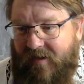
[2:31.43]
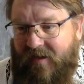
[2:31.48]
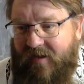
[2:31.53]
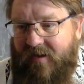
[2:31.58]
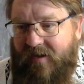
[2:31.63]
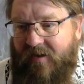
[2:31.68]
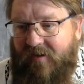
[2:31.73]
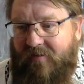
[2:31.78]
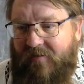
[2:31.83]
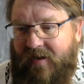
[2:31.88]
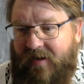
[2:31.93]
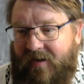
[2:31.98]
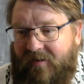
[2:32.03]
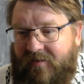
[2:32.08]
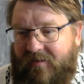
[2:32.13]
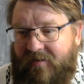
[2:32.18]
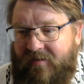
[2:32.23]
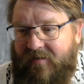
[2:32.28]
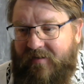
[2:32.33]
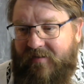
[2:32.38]
Oh wow,
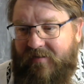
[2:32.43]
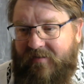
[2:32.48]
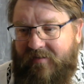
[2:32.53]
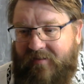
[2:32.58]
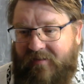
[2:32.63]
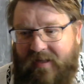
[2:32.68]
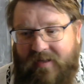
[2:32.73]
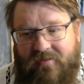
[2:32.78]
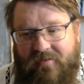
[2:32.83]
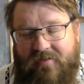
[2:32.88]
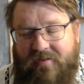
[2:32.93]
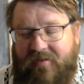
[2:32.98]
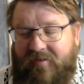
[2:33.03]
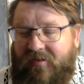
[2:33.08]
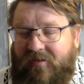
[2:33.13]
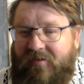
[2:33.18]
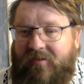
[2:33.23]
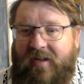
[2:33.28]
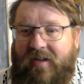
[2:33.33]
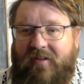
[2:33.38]
that's
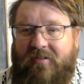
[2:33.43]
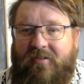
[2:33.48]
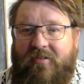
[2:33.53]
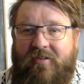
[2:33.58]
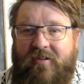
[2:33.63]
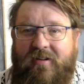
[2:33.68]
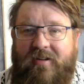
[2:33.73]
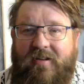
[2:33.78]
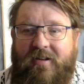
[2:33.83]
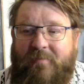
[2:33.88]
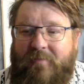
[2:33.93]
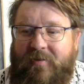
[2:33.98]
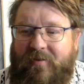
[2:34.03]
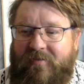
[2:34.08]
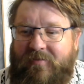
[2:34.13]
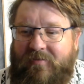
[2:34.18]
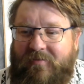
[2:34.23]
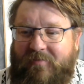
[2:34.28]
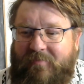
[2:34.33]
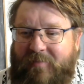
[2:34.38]
just a sad story
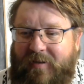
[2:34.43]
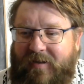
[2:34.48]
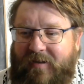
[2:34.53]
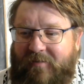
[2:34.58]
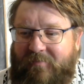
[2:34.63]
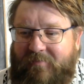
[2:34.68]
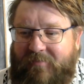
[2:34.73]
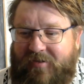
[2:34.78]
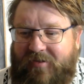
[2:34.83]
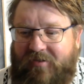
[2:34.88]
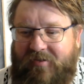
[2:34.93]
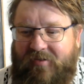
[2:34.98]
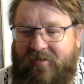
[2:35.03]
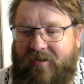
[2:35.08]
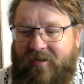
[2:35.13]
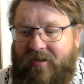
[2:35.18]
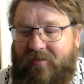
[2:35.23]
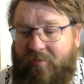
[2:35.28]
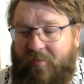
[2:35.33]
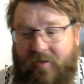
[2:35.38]
demo. Been up just for
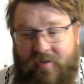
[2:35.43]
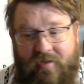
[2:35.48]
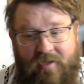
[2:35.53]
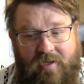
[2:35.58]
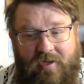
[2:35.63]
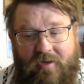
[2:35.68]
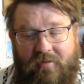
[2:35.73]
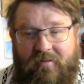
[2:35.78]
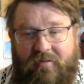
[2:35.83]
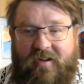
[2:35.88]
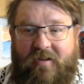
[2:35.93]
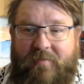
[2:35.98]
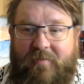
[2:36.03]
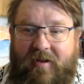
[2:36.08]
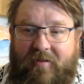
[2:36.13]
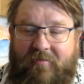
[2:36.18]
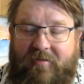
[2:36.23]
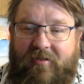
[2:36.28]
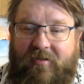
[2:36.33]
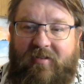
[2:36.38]
this. Well, we're gonna be
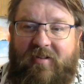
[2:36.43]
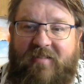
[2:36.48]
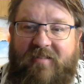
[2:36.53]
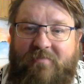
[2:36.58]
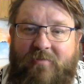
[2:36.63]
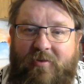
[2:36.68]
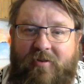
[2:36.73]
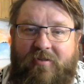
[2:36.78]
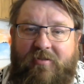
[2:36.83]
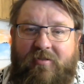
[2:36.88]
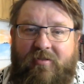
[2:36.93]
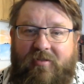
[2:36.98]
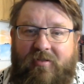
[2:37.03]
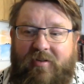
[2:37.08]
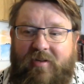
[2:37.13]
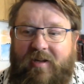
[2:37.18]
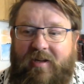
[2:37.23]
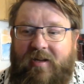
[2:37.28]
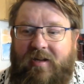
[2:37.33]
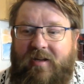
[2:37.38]
on with the sophomores
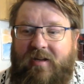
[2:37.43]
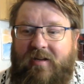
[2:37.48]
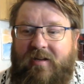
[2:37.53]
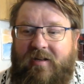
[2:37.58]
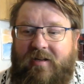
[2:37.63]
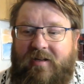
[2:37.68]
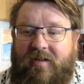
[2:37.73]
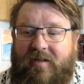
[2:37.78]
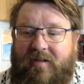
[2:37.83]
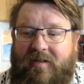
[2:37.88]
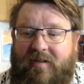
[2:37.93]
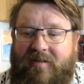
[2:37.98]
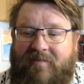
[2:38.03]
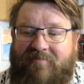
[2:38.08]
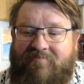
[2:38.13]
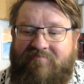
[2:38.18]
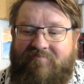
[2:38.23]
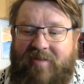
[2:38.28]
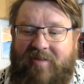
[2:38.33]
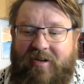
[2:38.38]
in
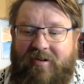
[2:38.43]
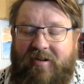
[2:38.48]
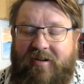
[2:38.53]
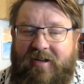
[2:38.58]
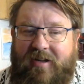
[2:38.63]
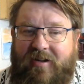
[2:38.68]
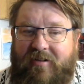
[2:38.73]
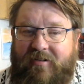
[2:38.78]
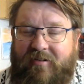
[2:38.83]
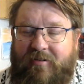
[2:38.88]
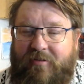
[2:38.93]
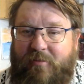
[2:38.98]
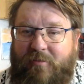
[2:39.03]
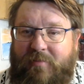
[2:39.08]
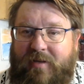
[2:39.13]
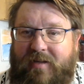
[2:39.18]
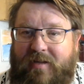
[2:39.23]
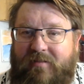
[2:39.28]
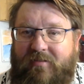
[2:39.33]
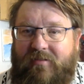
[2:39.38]
here in a little
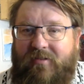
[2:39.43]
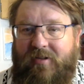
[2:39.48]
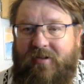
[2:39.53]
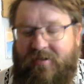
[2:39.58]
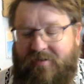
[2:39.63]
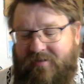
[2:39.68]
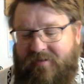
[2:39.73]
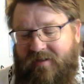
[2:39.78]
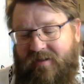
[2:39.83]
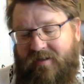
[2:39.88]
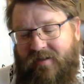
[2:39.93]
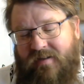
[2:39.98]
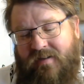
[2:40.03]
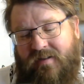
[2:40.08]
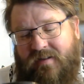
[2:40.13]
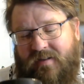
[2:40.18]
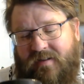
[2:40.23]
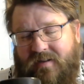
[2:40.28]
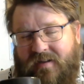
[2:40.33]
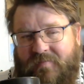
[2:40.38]
bit. So,
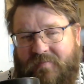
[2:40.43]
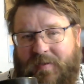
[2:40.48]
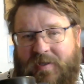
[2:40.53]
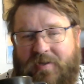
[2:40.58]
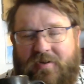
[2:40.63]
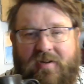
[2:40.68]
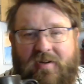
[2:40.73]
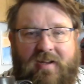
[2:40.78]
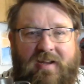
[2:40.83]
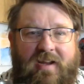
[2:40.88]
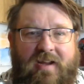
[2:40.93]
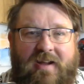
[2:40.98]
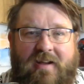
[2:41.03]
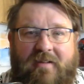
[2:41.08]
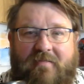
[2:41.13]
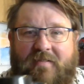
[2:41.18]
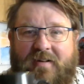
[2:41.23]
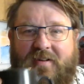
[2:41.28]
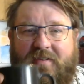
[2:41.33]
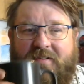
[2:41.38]
I mean, you can hang out
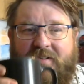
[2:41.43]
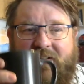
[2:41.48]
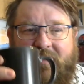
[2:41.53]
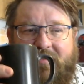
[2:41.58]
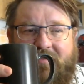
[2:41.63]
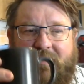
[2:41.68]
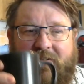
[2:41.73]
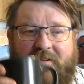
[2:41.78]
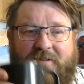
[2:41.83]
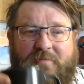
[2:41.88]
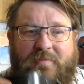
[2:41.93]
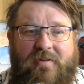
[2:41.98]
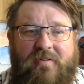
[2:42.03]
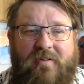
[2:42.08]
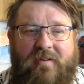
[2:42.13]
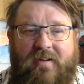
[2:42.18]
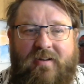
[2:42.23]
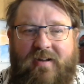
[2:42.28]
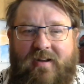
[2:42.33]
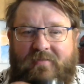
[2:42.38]
and watch this. Watch me
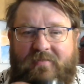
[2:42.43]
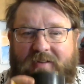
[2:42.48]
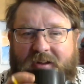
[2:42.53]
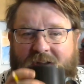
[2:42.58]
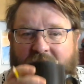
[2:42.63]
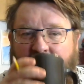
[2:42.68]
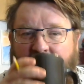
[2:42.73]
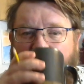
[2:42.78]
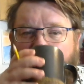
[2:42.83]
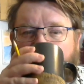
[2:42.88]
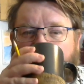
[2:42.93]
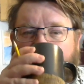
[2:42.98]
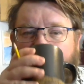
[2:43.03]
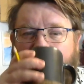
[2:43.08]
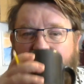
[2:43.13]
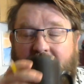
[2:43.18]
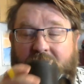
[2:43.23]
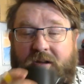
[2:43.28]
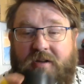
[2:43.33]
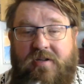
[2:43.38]
drink coffee.
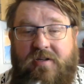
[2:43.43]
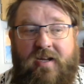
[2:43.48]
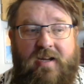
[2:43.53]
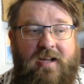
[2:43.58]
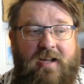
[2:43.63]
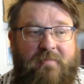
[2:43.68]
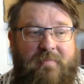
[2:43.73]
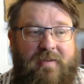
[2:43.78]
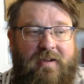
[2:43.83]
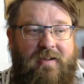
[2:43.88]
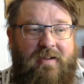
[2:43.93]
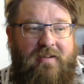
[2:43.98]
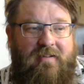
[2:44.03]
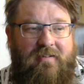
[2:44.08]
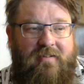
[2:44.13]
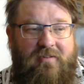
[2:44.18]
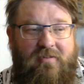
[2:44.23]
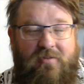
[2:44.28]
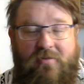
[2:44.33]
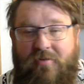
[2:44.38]
You can check out my
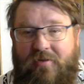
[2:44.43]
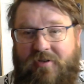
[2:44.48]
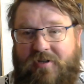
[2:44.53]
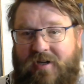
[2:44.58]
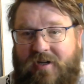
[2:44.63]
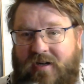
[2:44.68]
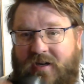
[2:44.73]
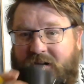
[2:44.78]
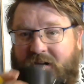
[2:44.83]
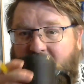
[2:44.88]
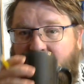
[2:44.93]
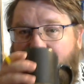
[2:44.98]
cool shirt.